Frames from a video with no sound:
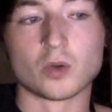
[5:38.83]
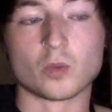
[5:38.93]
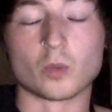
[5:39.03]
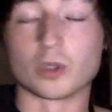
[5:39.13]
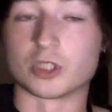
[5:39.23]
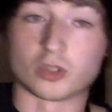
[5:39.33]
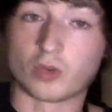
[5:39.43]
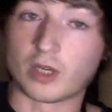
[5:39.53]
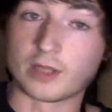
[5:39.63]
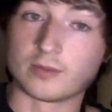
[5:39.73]
which is
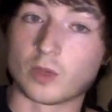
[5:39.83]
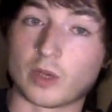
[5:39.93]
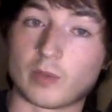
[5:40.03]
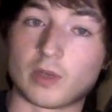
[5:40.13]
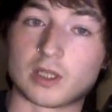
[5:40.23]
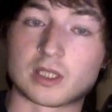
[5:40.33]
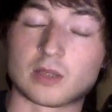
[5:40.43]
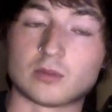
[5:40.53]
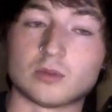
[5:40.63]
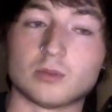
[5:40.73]
great when it works out,